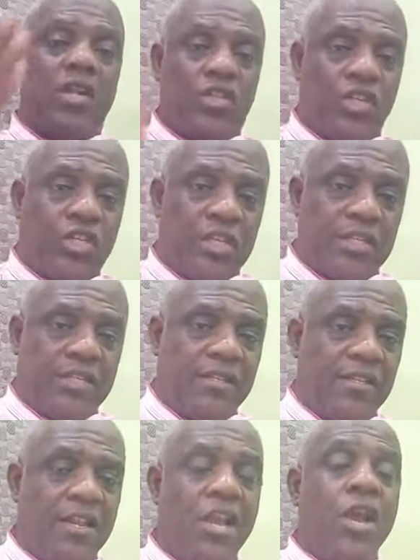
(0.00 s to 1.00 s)

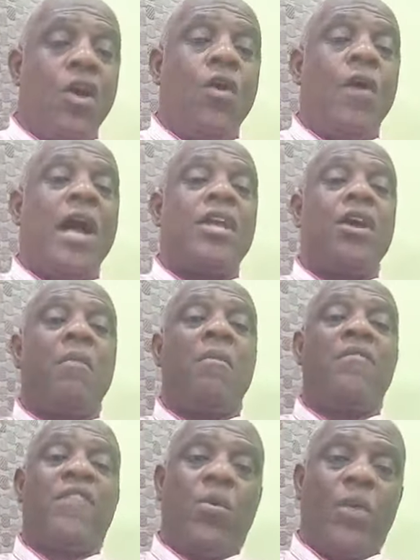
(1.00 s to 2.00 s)
associates? Who are you
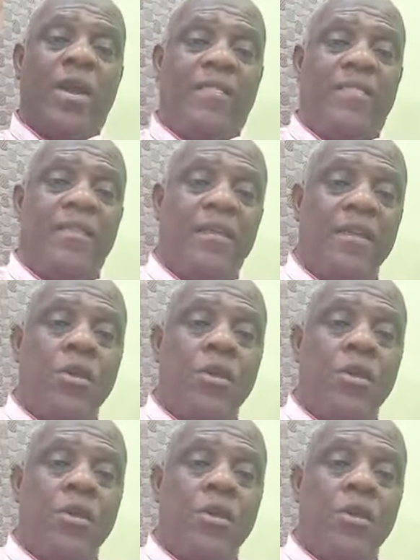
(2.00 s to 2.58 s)
moving with?